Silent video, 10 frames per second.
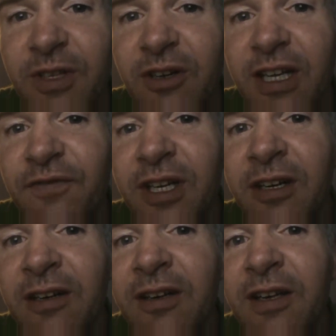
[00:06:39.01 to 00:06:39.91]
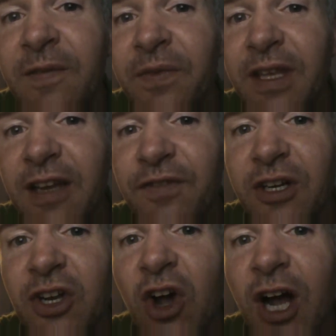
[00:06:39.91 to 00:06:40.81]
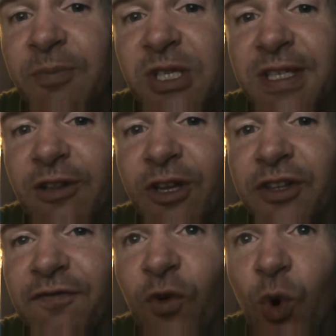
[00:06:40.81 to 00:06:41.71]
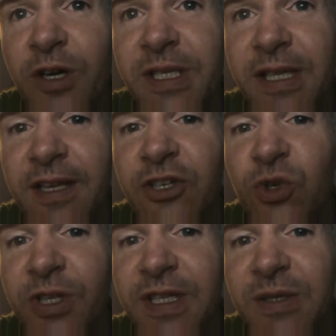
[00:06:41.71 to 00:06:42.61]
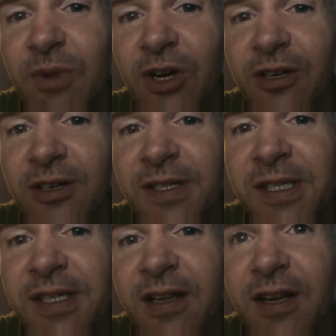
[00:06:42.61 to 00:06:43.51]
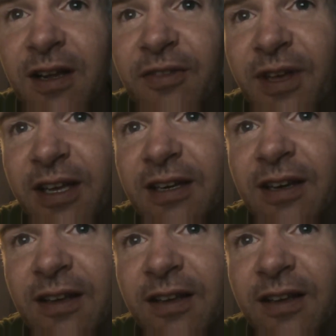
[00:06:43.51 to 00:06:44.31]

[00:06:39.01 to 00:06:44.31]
You know, if they're cops still on the force and they're doing these murders, then,